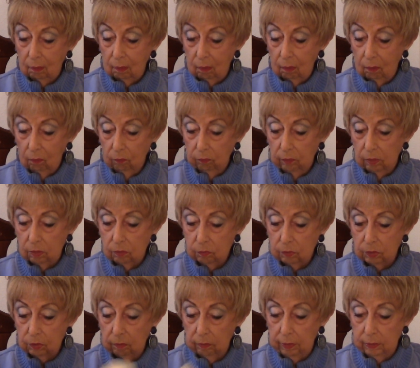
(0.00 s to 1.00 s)
oh, this
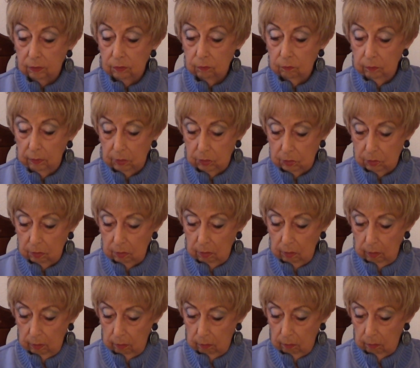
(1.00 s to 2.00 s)
was graduation
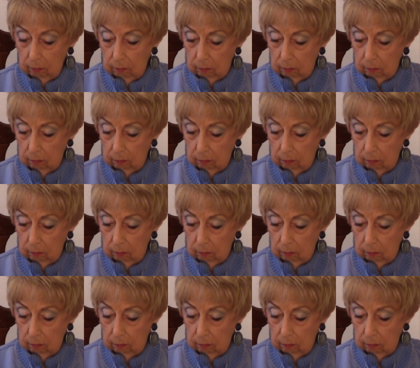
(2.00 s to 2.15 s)
year.